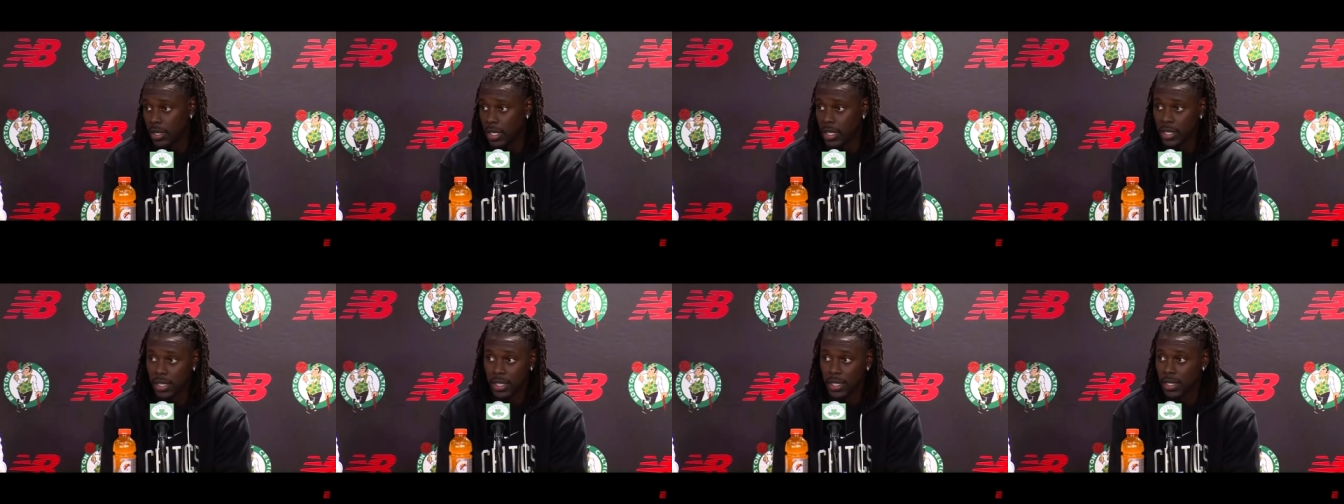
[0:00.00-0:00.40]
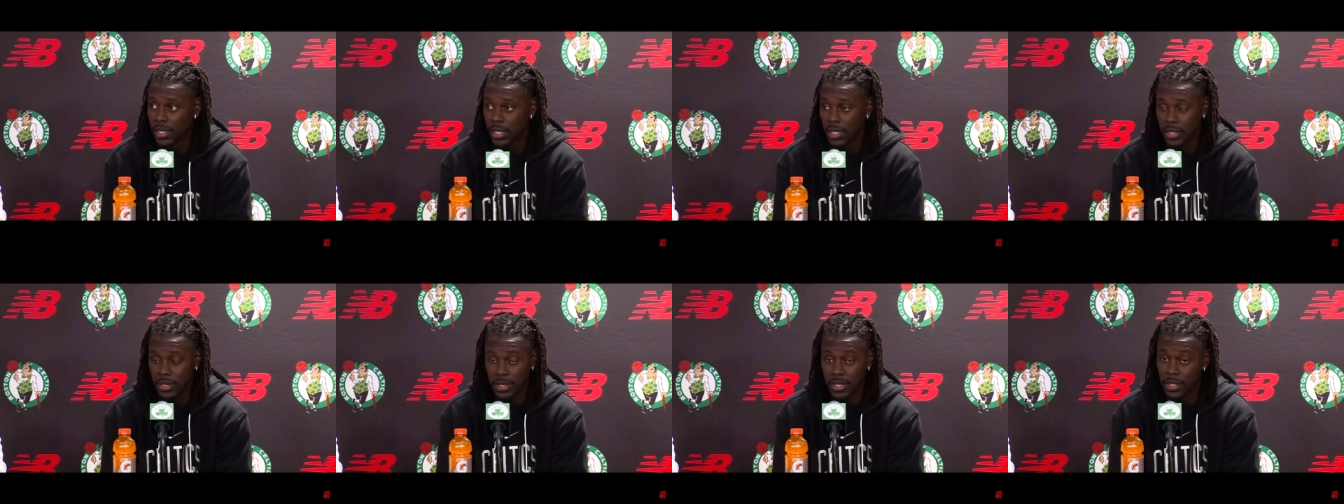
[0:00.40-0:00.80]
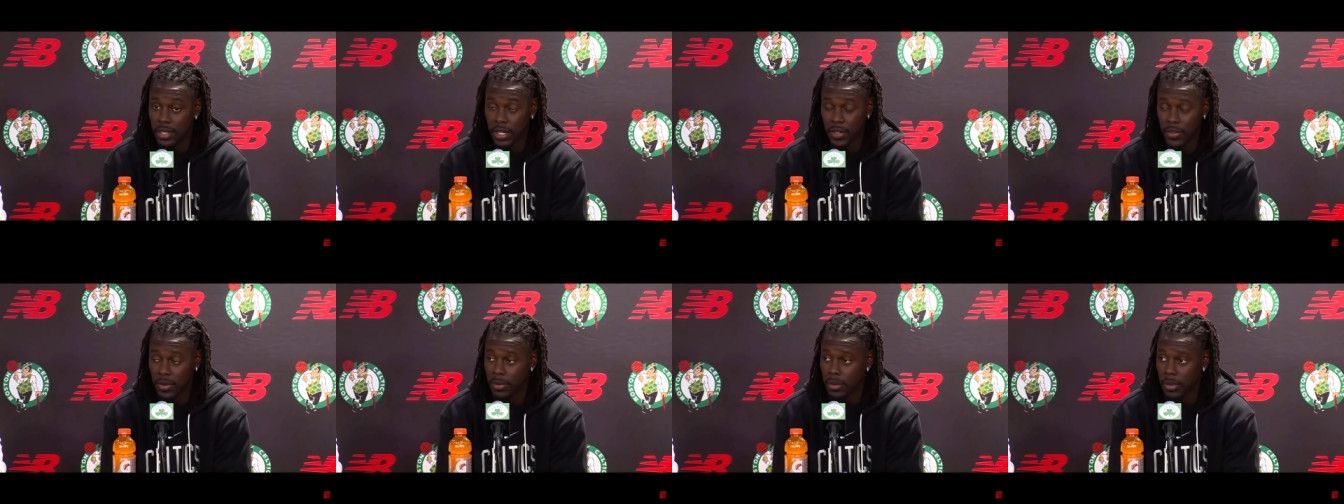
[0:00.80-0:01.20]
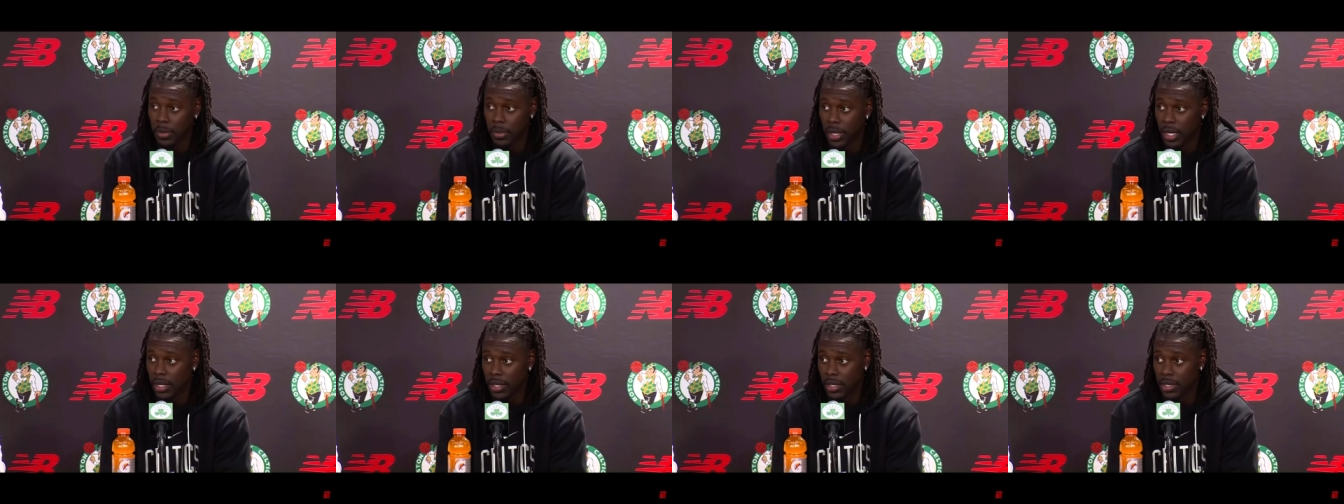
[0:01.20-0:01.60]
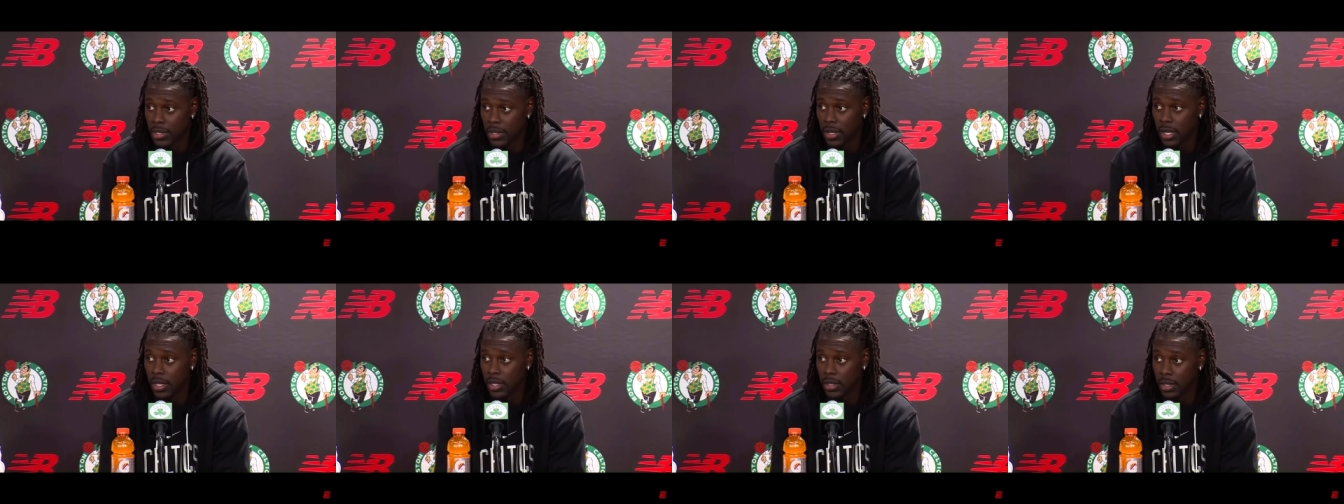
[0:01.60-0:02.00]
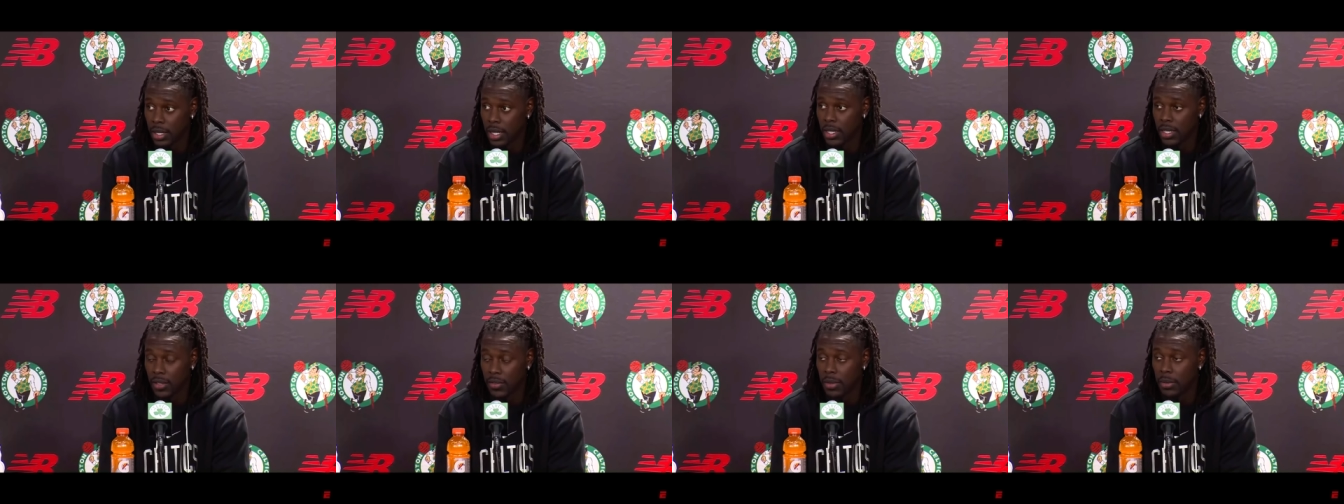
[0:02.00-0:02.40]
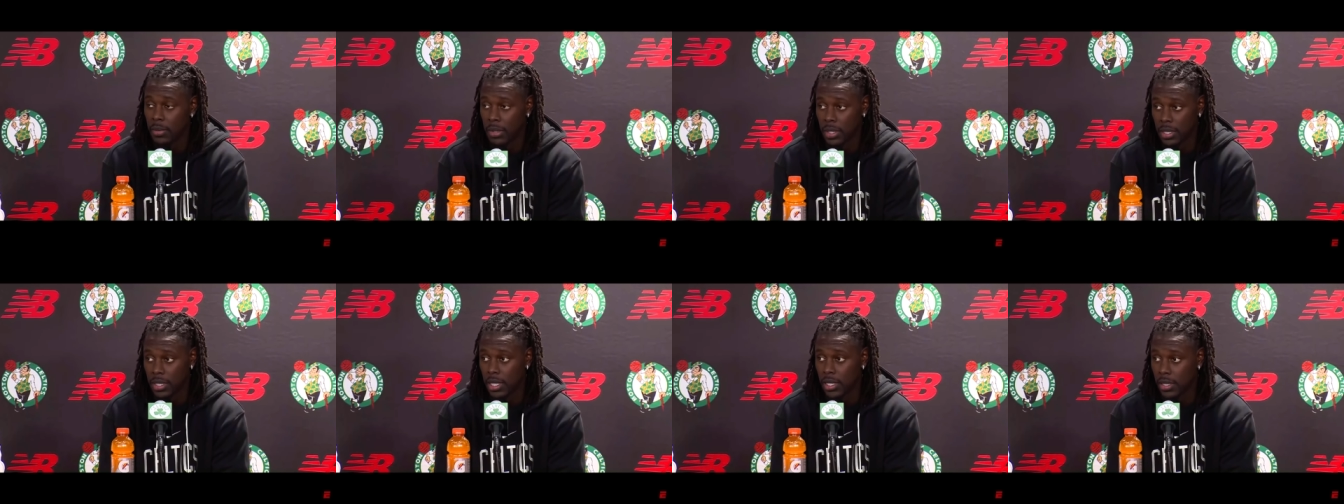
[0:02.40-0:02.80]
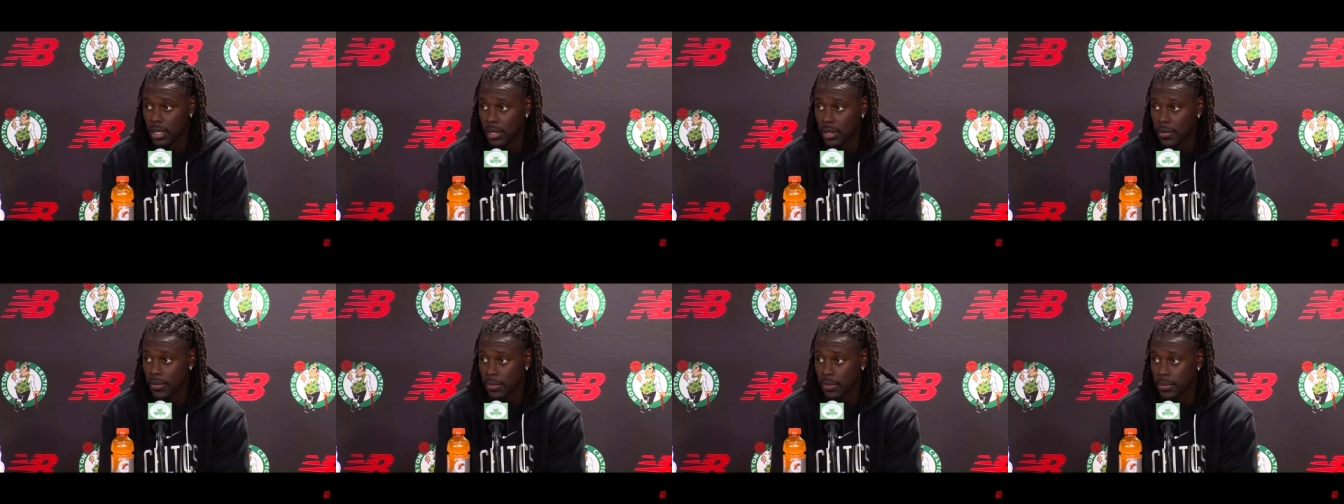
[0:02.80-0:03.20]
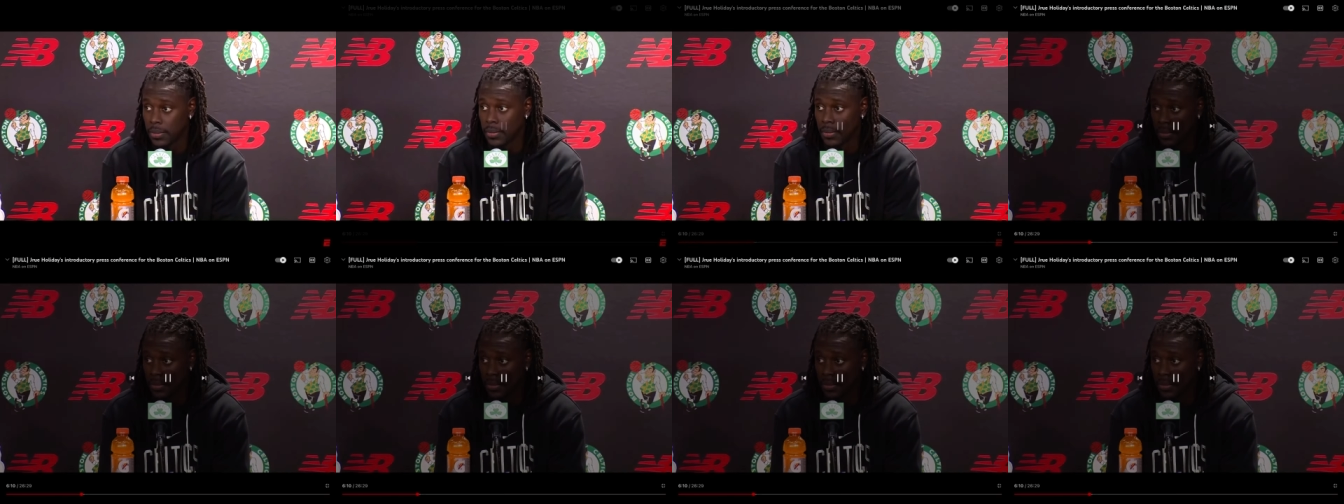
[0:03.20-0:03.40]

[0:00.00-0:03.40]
and he, he's done that from the beginning. So I, I definitely appreciate that.